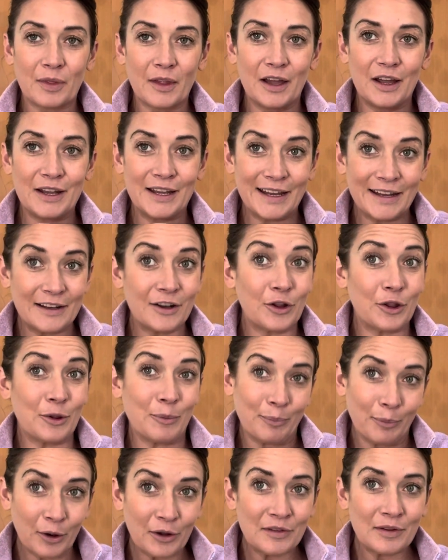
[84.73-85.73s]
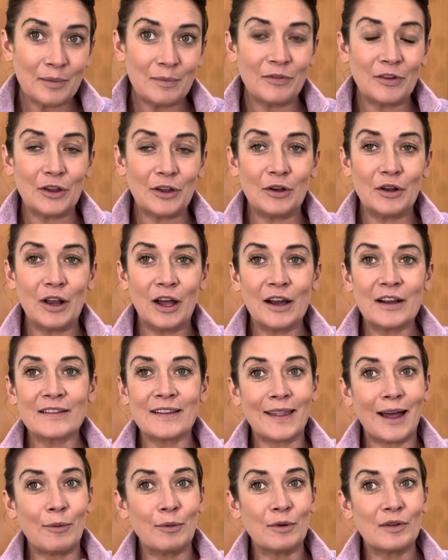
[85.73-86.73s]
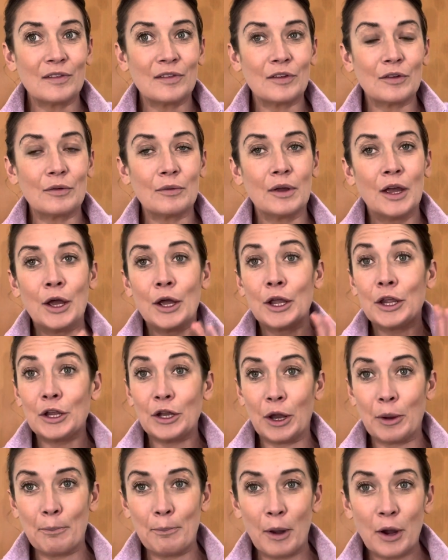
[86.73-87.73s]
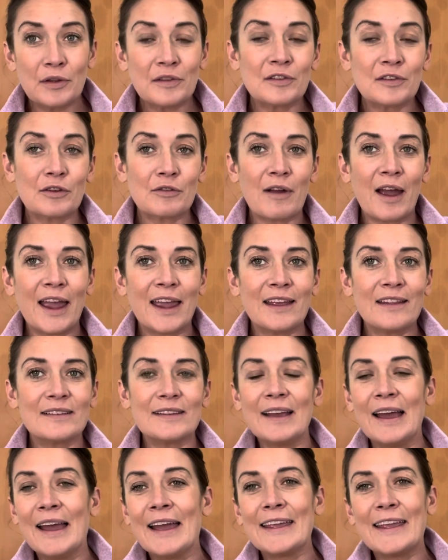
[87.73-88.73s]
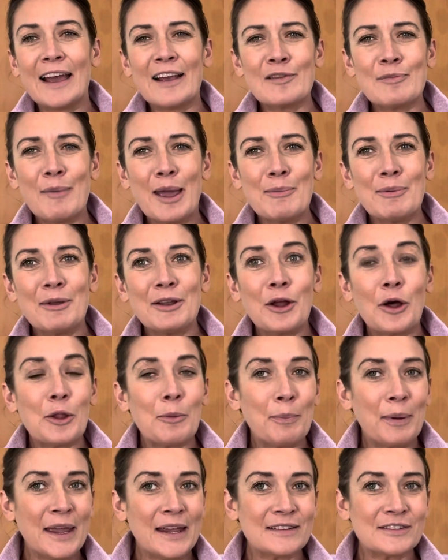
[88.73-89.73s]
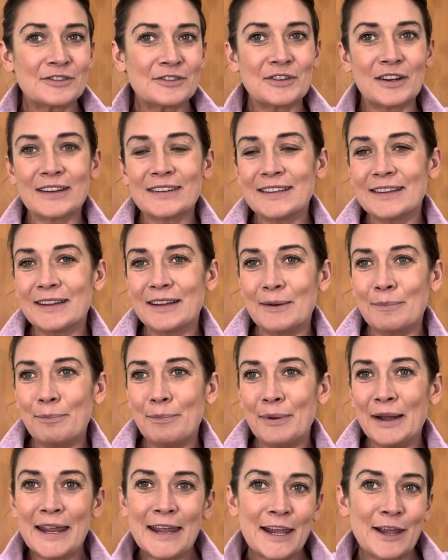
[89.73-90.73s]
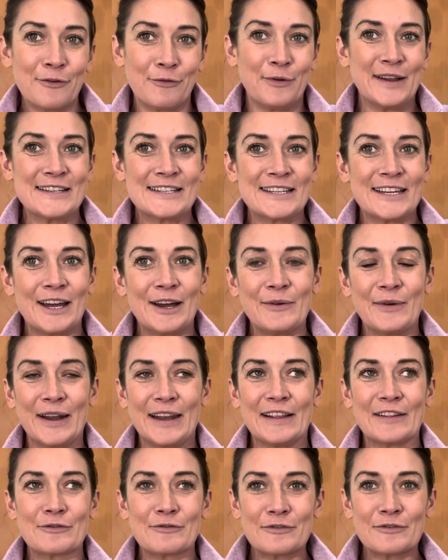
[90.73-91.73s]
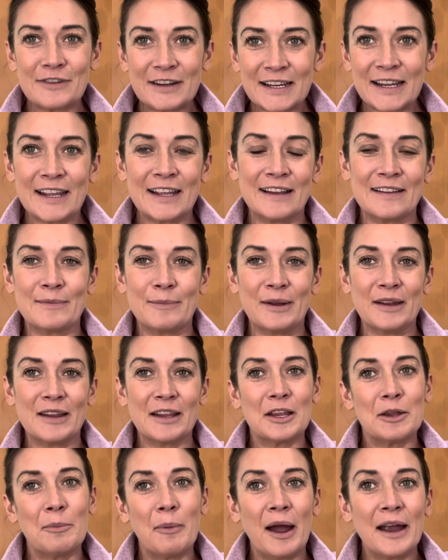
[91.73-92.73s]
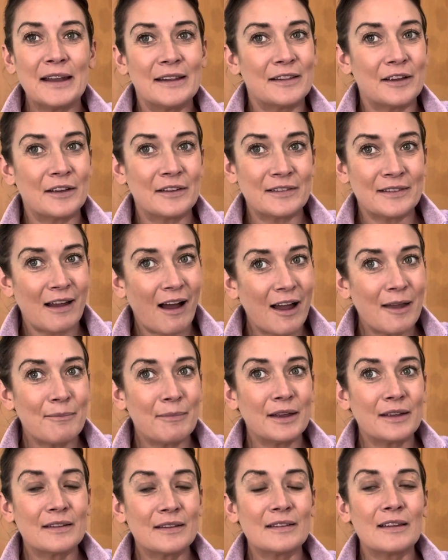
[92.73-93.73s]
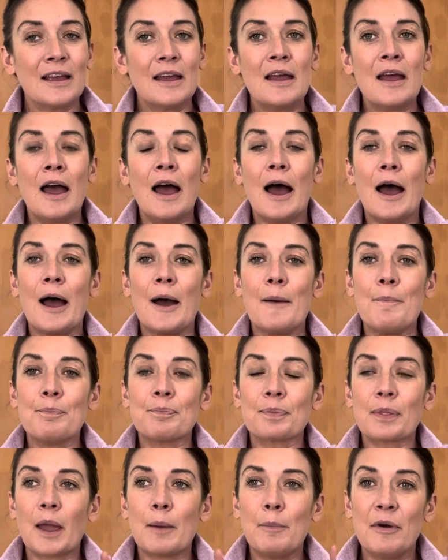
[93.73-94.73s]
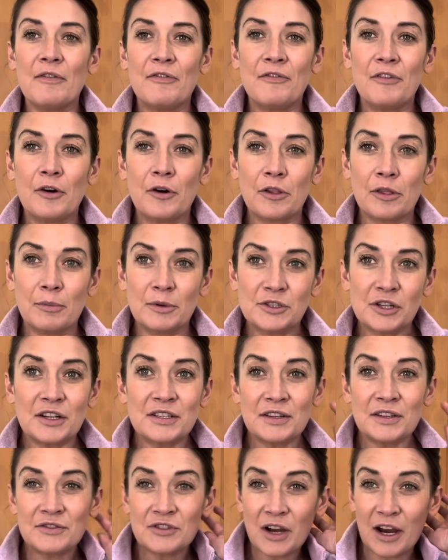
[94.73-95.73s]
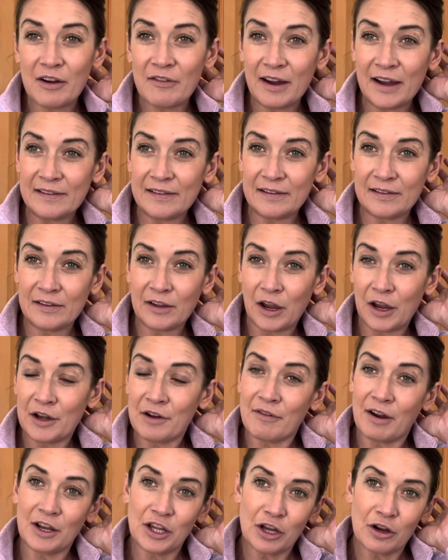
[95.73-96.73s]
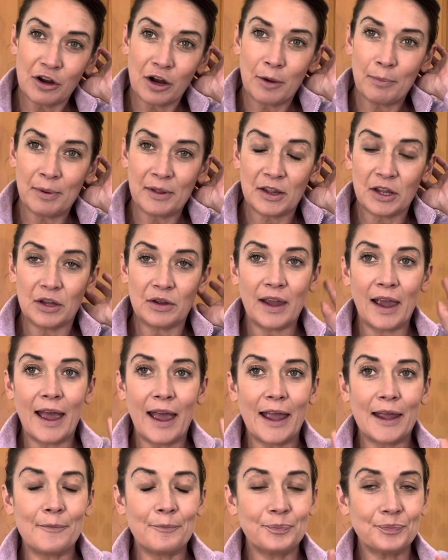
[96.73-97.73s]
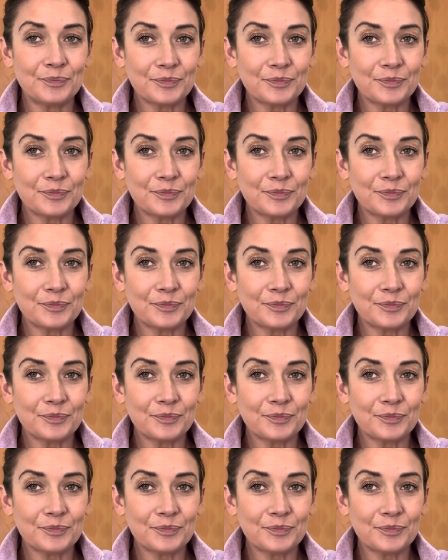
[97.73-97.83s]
needed on the bottom for your lugs, and that would suit, most terrains. Yes, maybe not the Peak District in the bleak of winter when it's ridiculous muddy and you might need those 9 mils. But for the majority of trail races going around Europe and the UK,